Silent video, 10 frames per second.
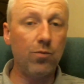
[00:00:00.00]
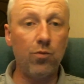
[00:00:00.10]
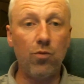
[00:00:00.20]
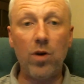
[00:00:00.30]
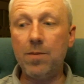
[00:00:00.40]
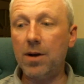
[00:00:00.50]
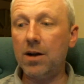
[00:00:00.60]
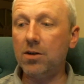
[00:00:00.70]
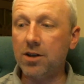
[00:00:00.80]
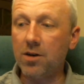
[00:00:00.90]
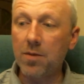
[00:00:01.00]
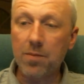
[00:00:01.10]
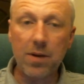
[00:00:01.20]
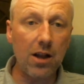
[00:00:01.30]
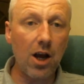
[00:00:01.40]
rebuilding of my
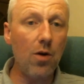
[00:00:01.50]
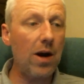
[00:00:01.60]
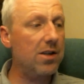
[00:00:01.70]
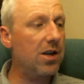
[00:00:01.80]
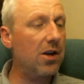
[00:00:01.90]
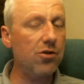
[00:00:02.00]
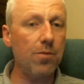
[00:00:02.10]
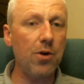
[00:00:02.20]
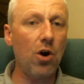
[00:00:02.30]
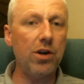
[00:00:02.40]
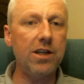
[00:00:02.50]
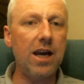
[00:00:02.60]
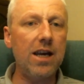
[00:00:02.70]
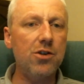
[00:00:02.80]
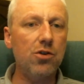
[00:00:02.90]
billow, etc., and my
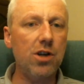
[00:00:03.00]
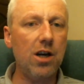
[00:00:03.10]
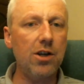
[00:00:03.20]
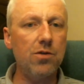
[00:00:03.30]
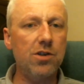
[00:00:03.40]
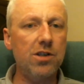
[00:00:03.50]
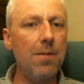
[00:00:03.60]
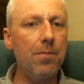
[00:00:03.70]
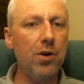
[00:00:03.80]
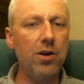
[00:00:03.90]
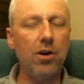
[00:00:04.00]
RDAs, because I use tempered,